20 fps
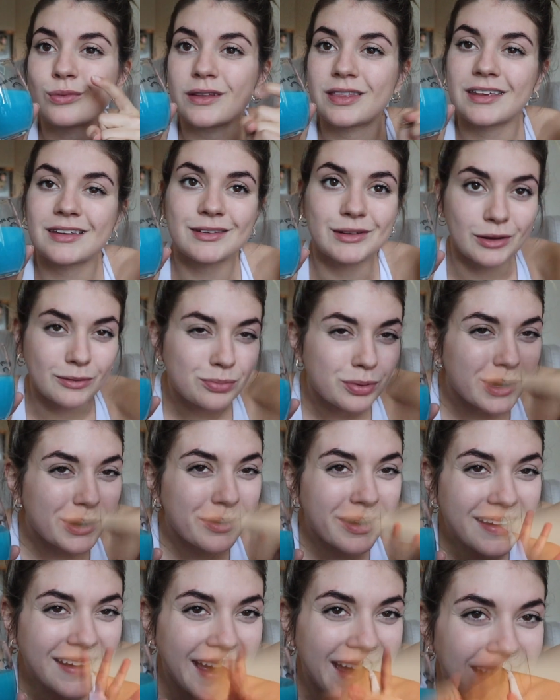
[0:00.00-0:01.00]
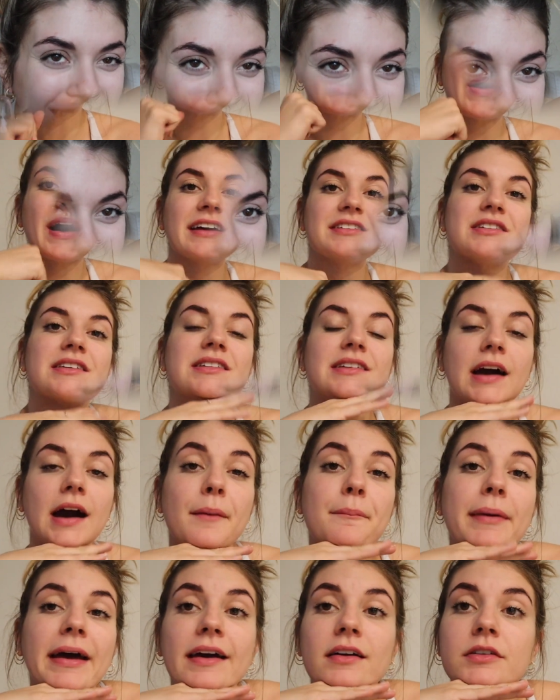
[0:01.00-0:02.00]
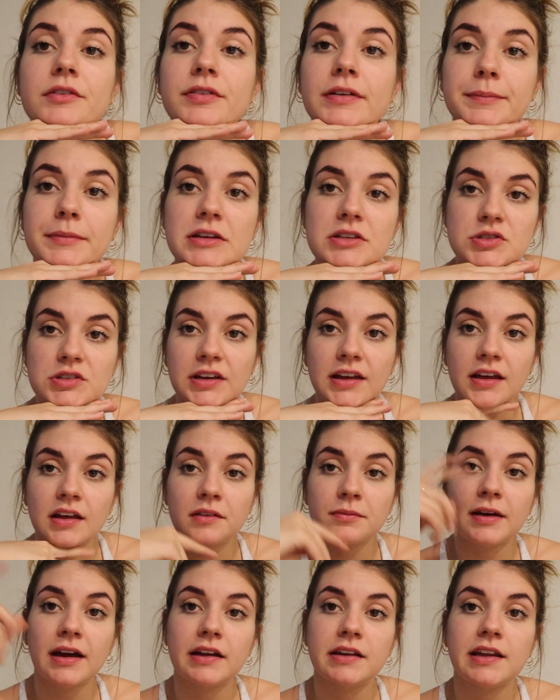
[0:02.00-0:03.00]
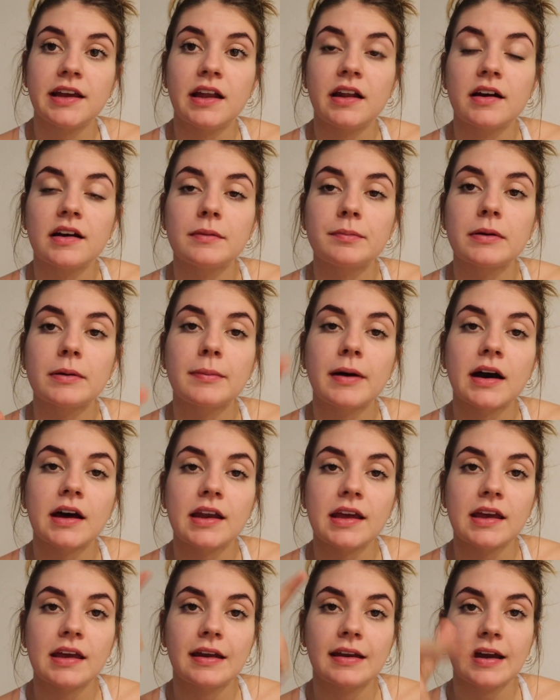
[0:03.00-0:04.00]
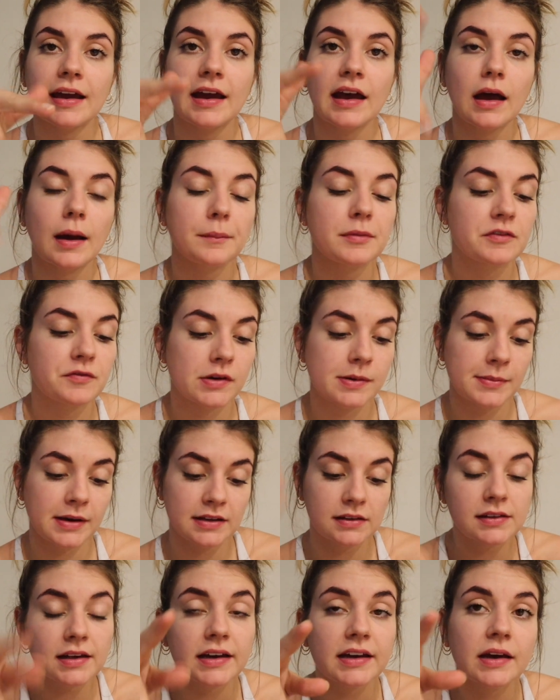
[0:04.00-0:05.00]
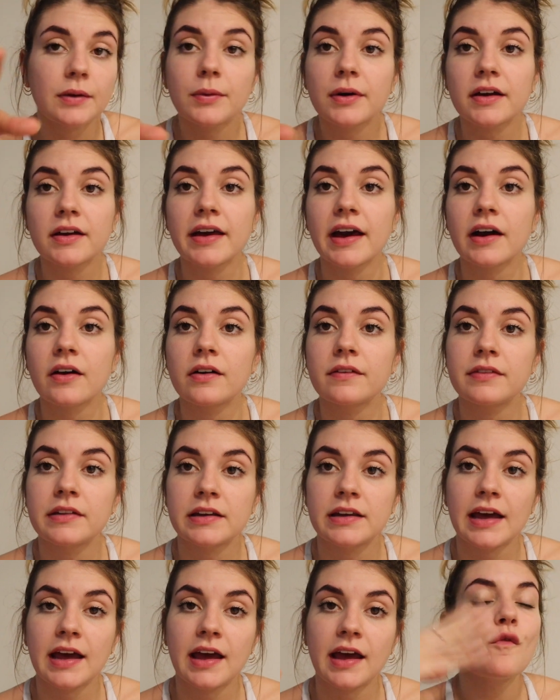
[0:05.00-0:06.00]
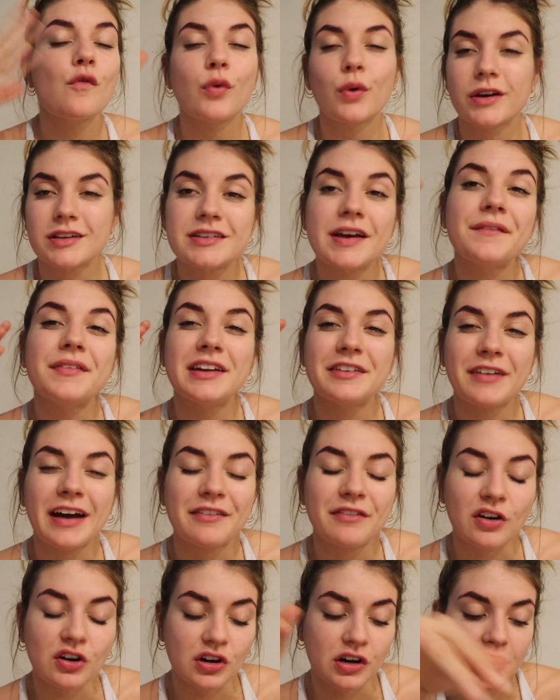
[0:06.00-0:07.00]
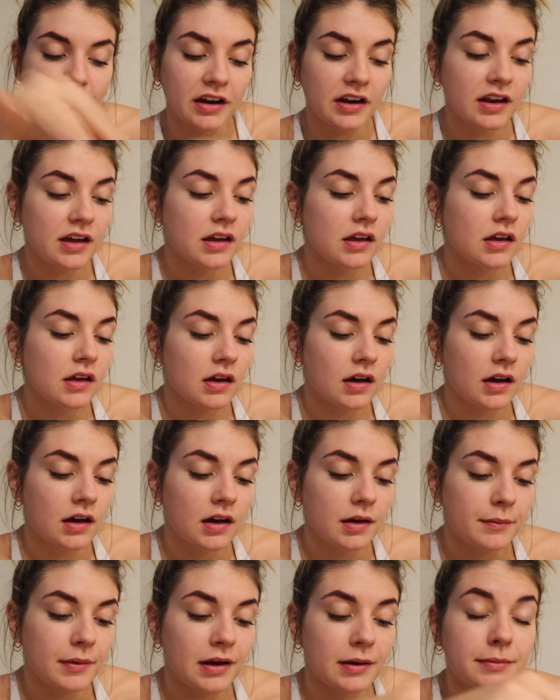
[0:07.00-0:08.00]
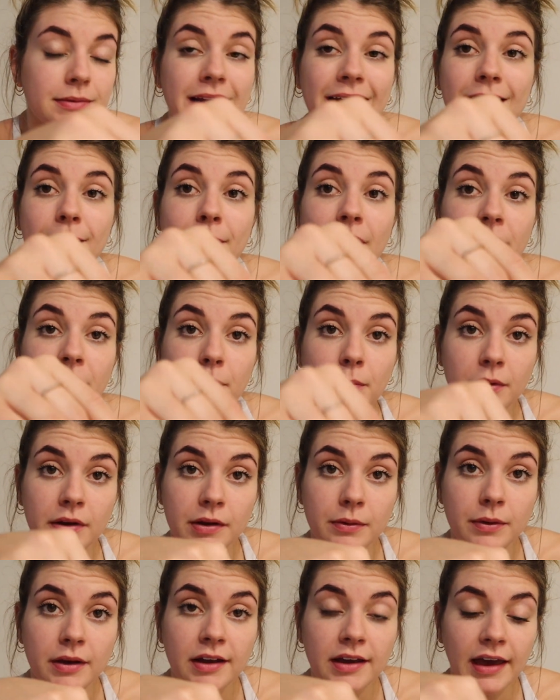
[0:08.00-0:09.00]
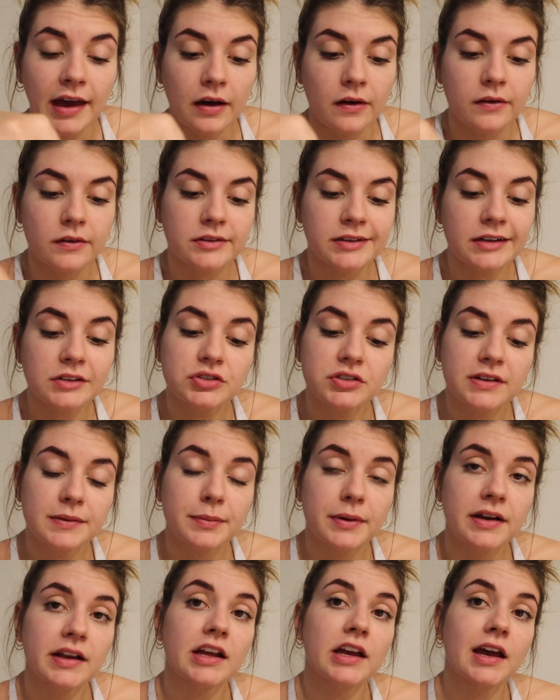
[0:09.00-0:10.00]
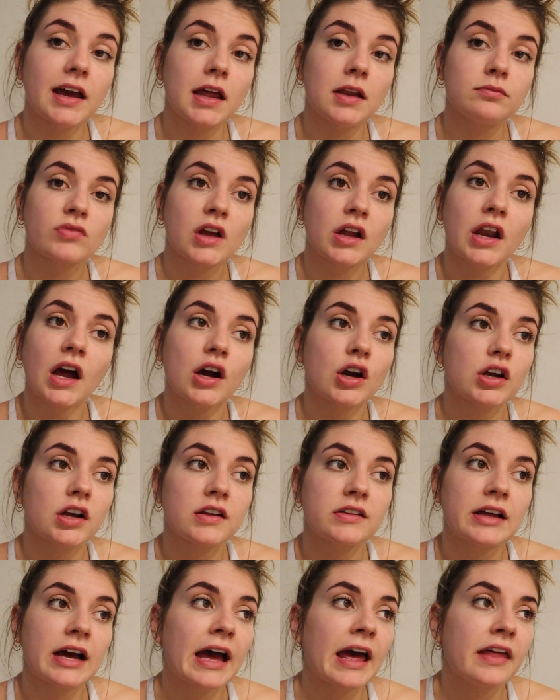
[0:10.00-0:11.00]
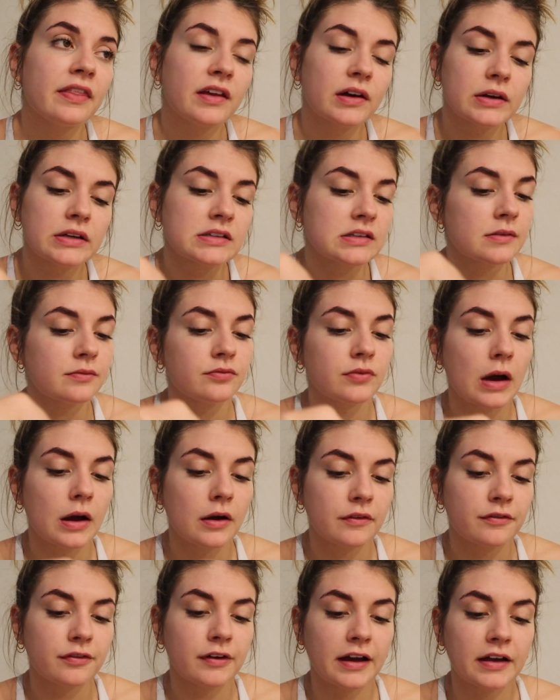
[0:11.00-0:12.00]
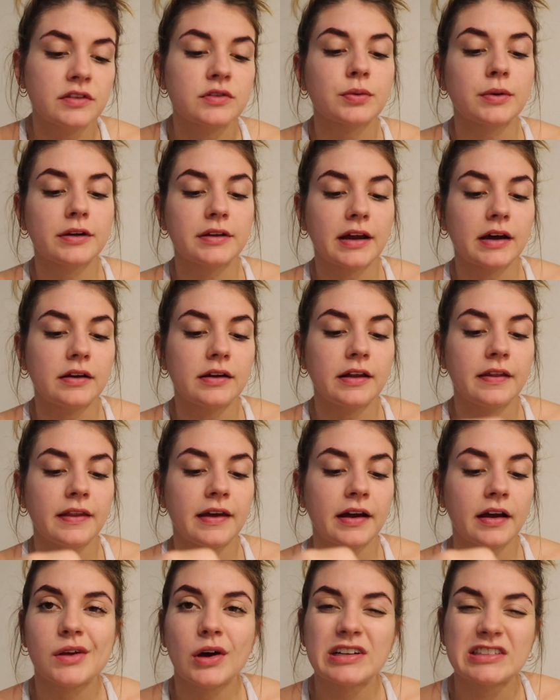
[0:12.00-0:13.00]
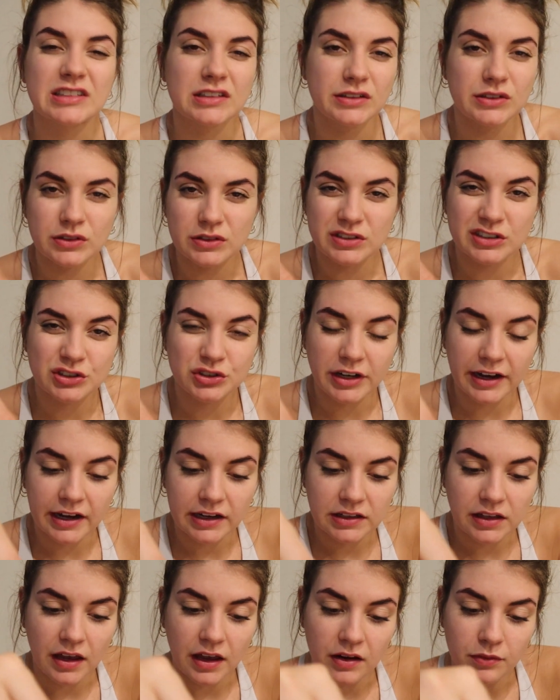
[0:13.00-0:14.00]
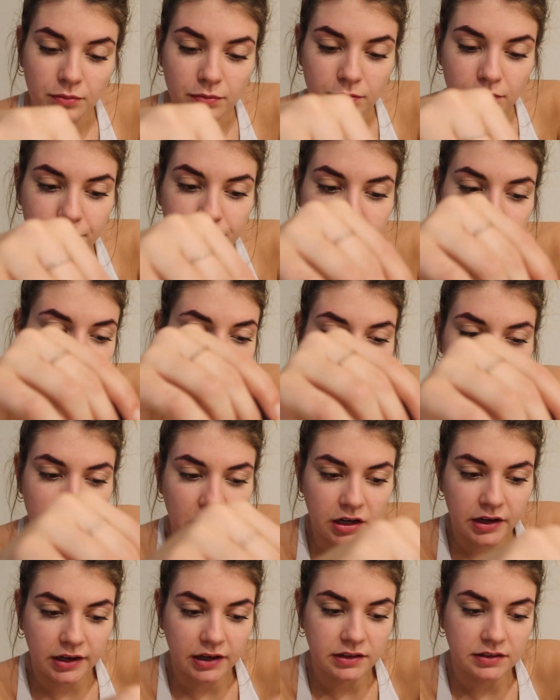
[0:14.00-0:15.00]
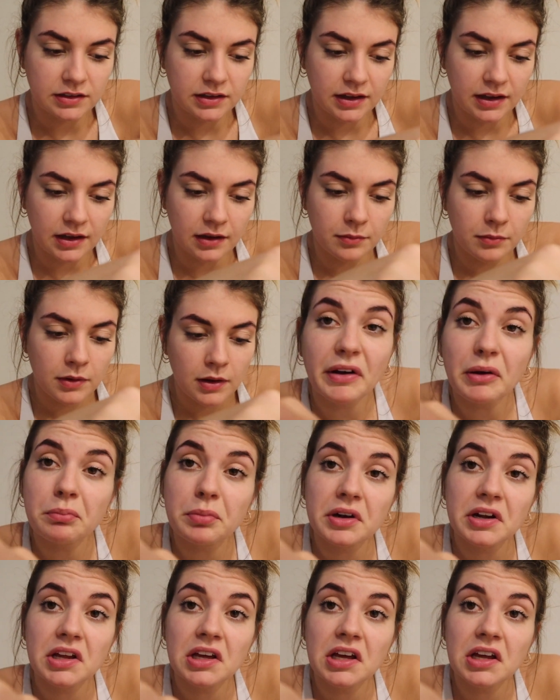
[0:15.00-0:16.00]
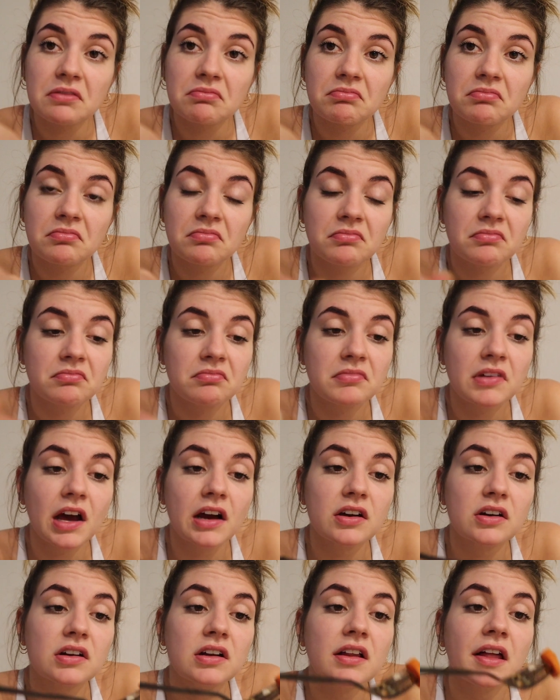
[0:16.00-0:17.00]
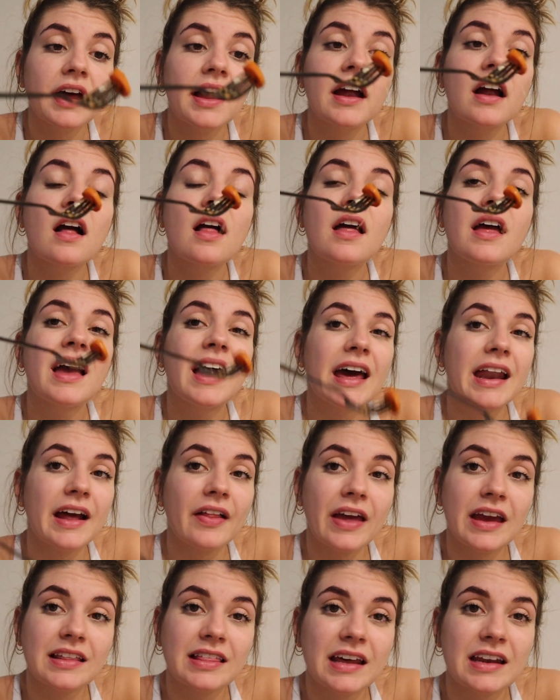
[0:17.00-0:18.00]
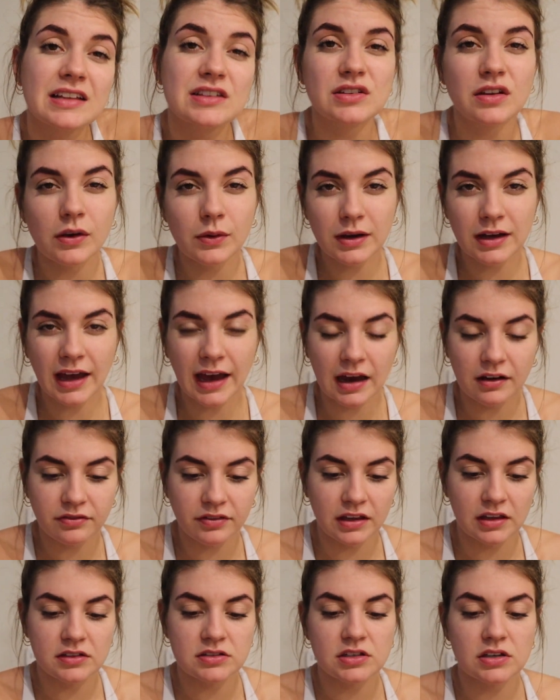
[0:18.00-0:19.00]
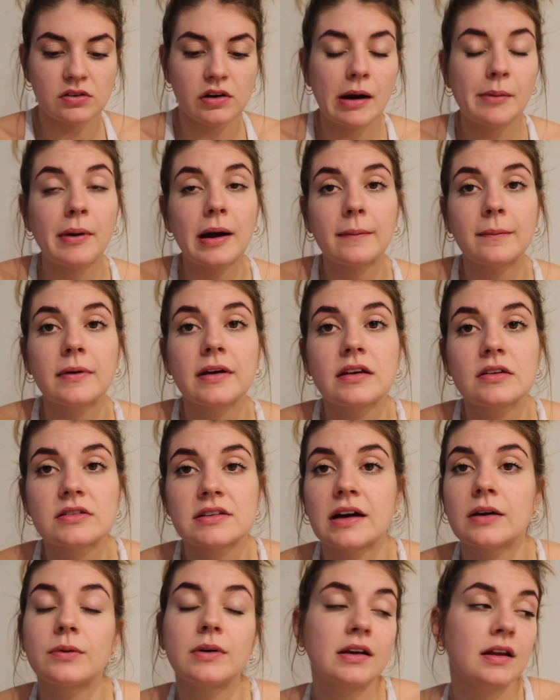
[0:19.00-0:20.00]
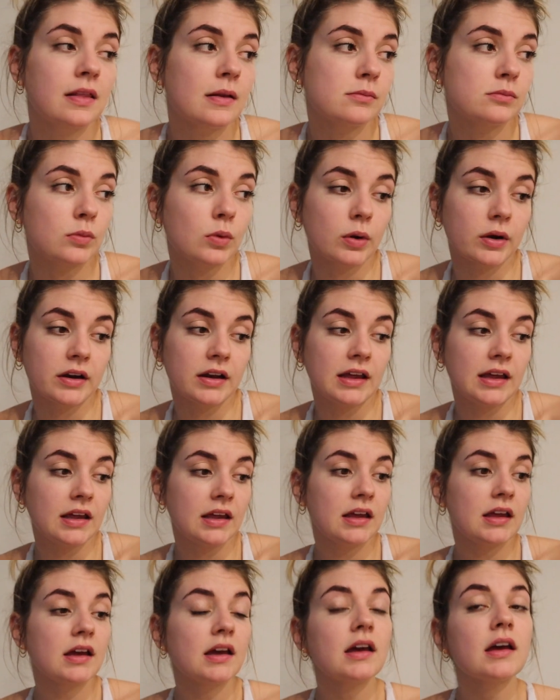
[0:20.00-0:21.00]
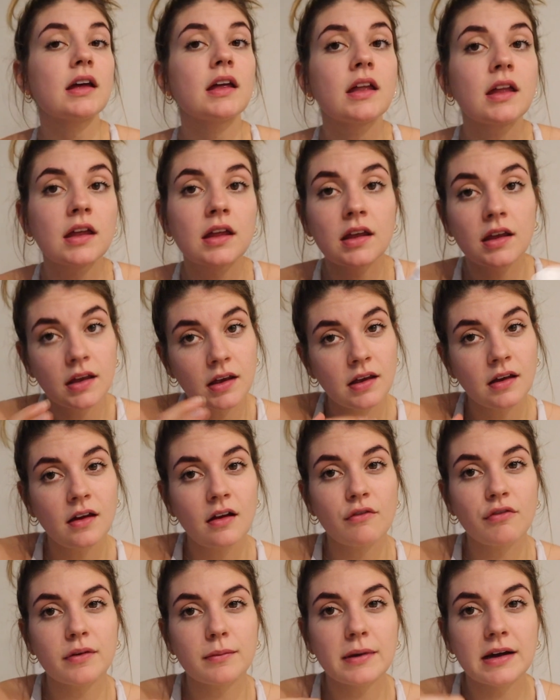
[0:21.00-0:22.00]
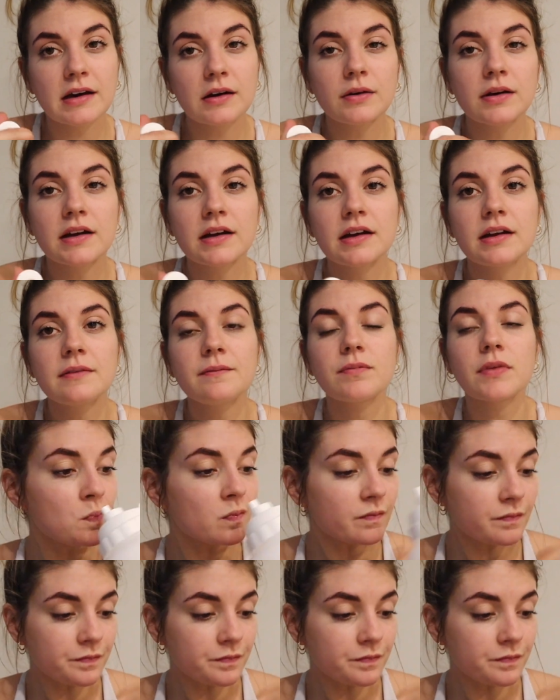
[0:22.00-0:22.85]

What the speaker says: with this new pre-workout. So I just got back from the gym. I did upper body and abs for my second workout of the day, 475 hard. Update about the pre-workout. It was actually pretty good, not gonna lie. There was some, our friends were down in there, so I was a little distracted just talking to them. Felt pretty good, not gonna lie. And I like that it's lower caffeine too. I'll probably use that one in the morning from now on,